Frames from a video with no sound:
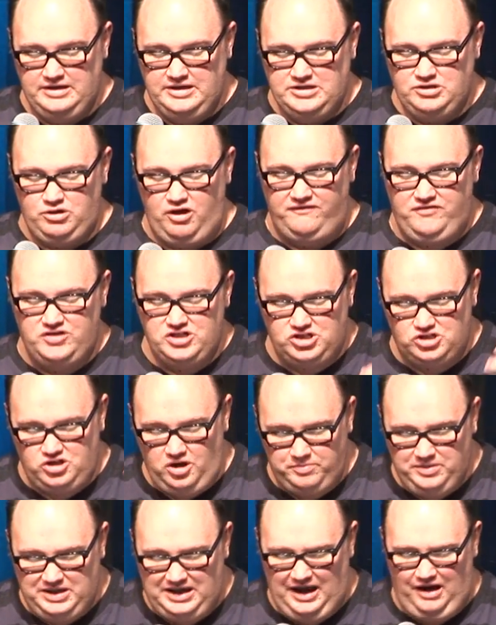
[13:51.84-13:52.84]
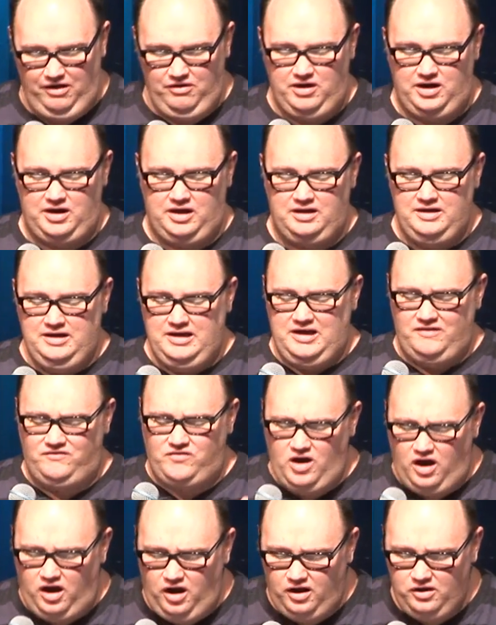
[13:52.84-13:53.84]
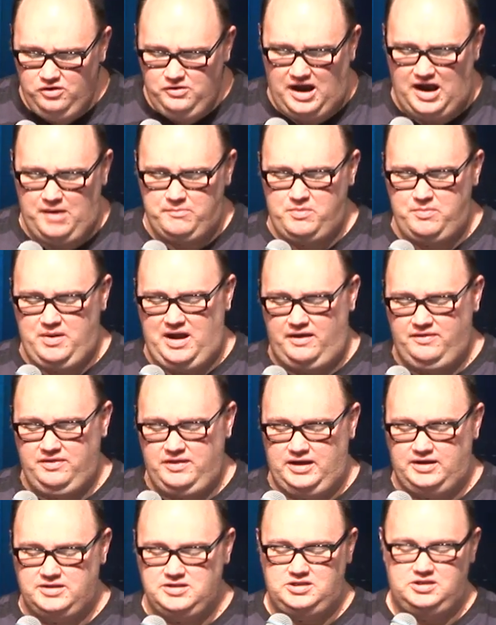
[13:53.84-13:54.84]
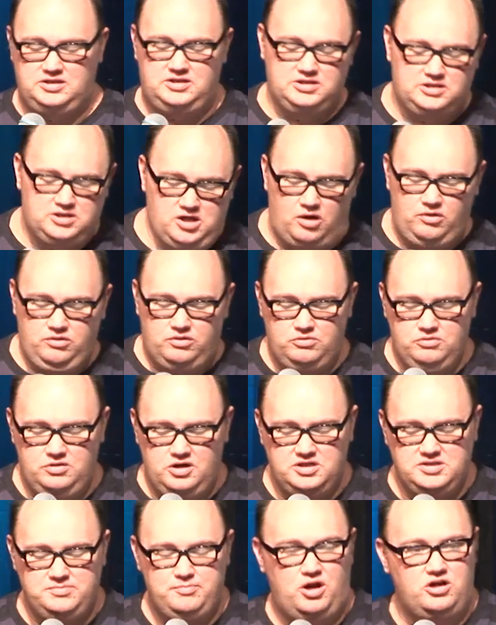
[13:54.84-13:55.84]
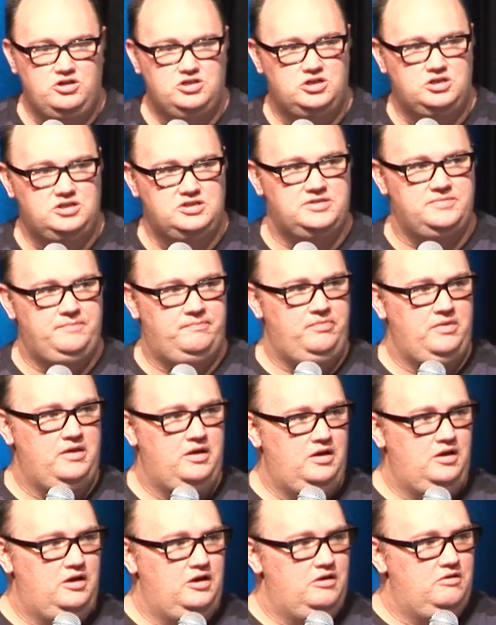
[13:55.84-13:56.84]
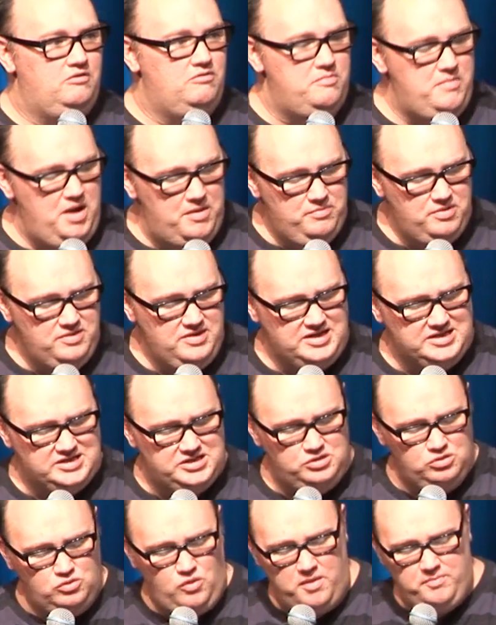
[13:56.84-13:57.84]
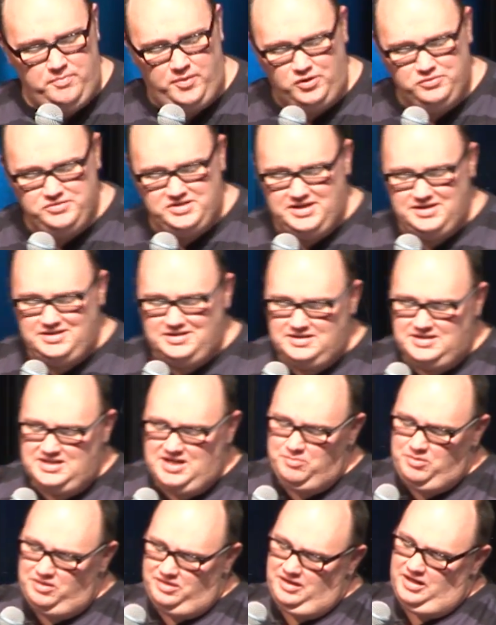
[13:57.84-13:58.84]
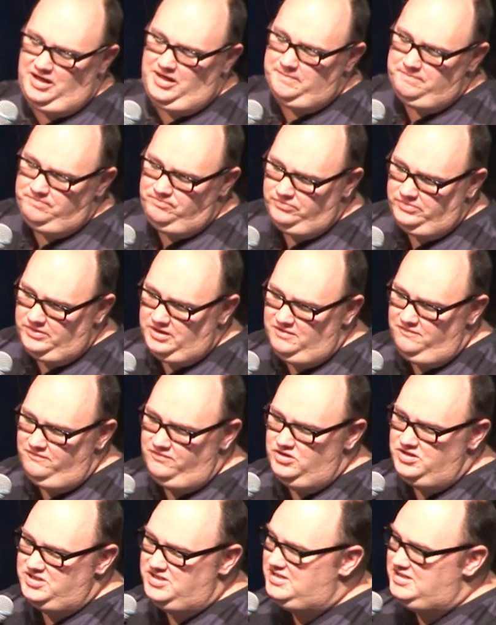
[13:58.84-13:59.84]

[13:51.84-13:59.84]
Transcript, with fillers: So if you stop caring, if you ho hum about things, you're just going through those motions. Remember this. Look what Paul said to Timothy in verse